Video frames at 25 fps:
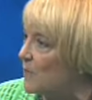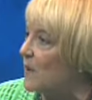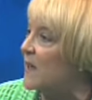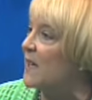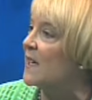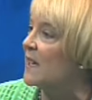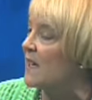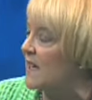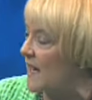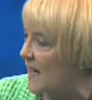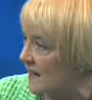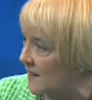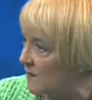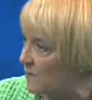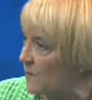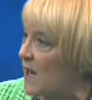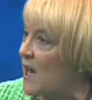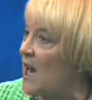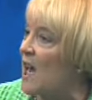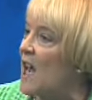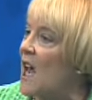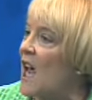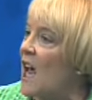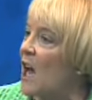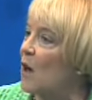But and,
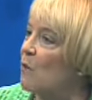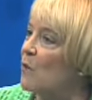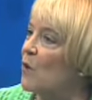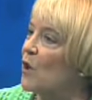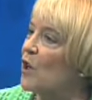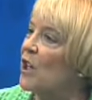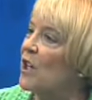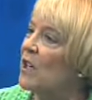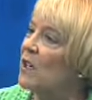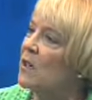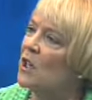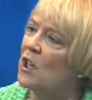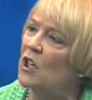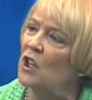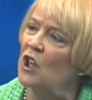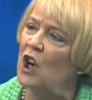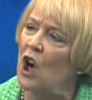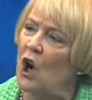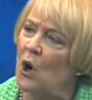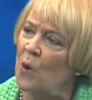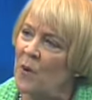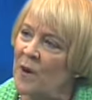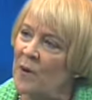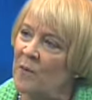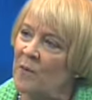and we're going to
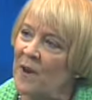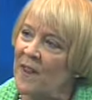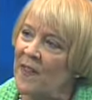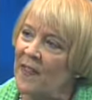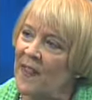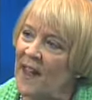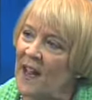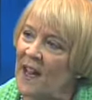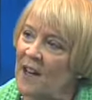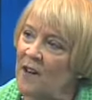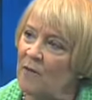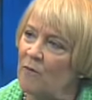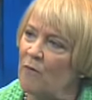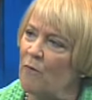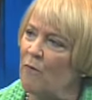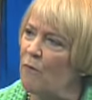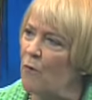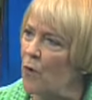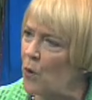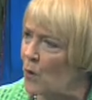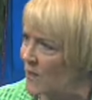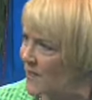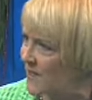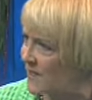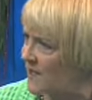go in with that
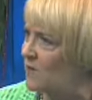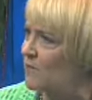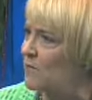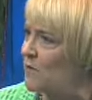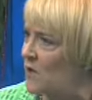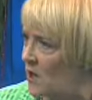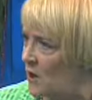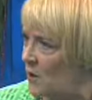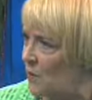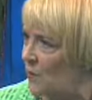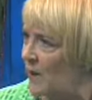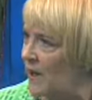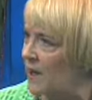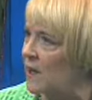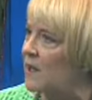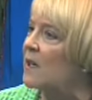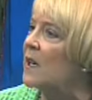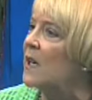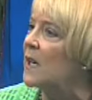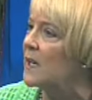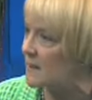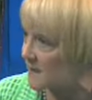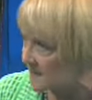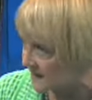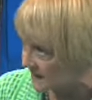voice of knowing
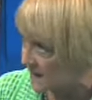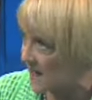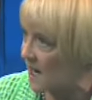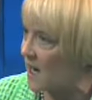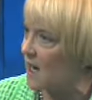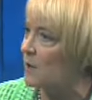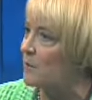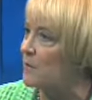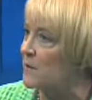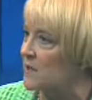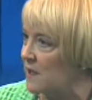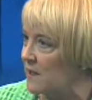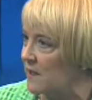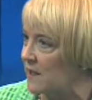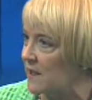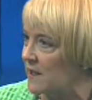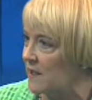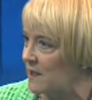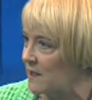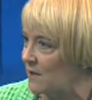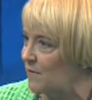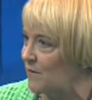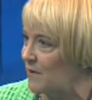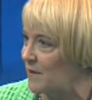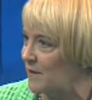it's time to
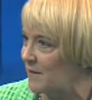leave.